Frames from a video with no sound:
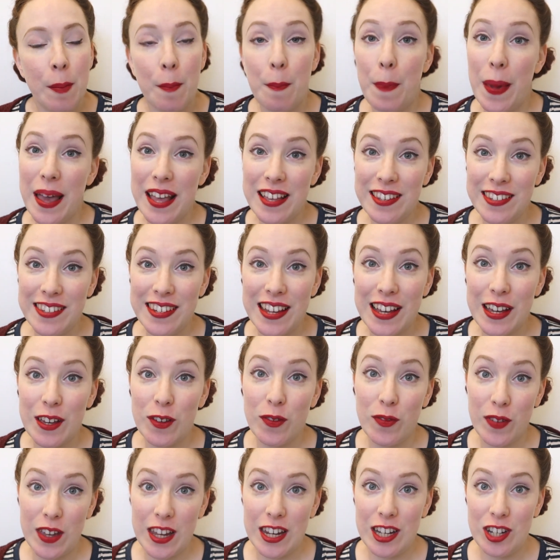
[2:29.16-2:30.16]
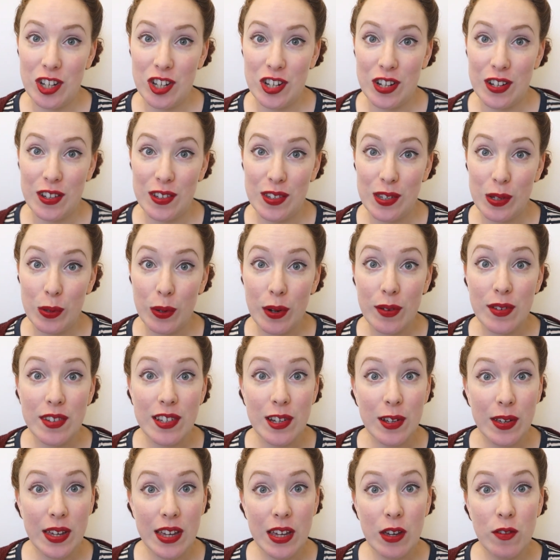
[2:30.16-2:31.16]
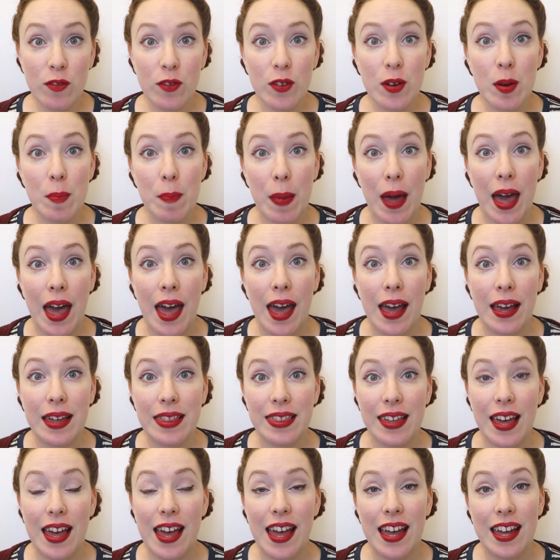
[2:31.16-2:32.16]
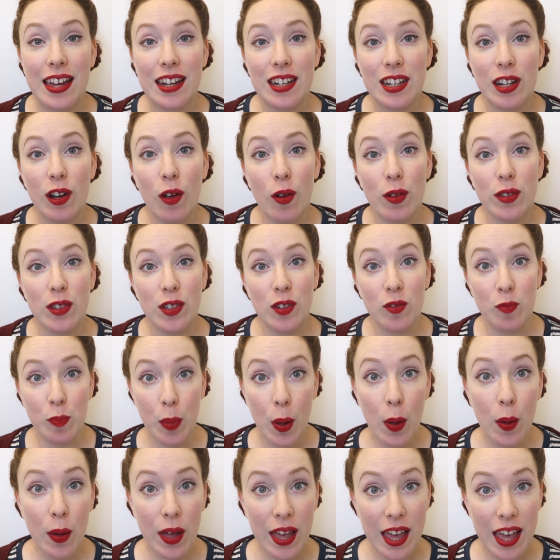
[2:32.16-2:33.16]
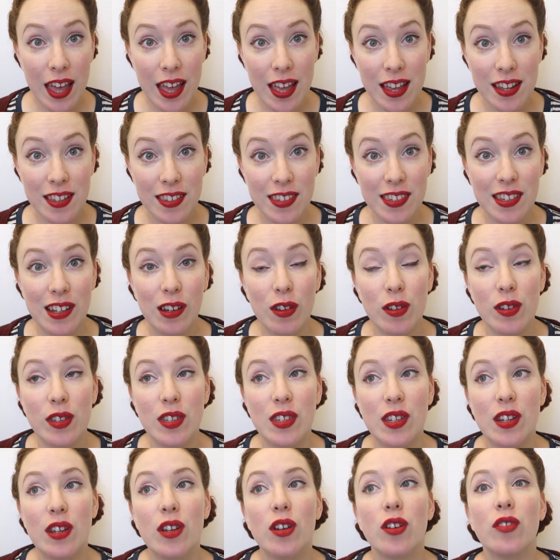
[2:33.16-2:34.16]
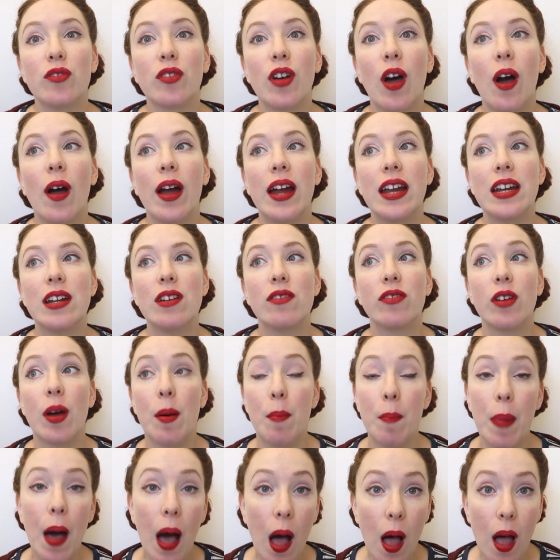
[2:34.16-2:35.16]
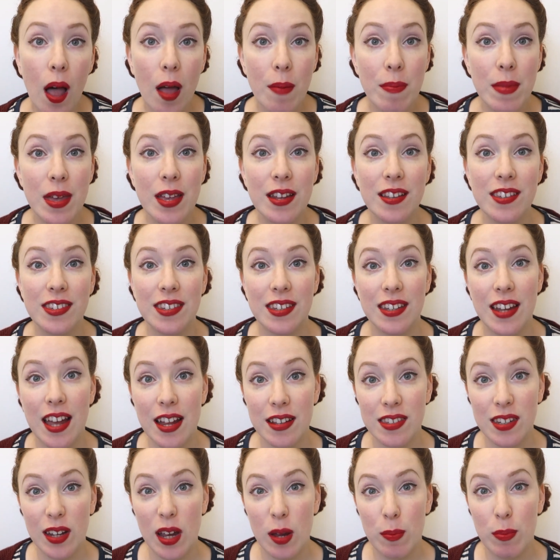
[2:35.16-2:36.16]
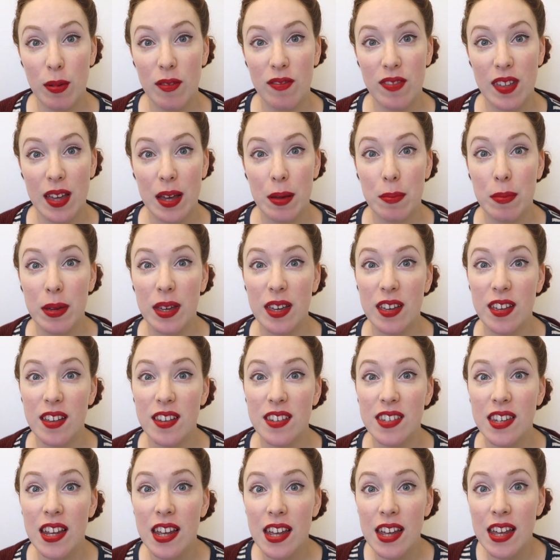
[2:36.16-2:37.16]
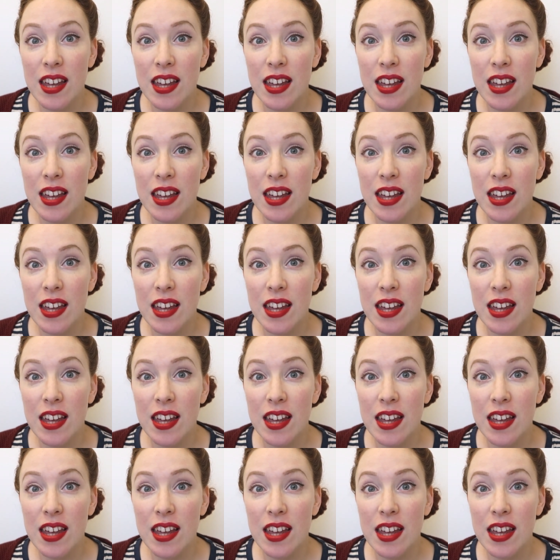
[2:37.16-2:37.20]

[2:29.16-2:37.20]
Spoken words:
basic features. So I was looking for a bag that had lots of pockets, lots of kind of compartments and that type of thing, because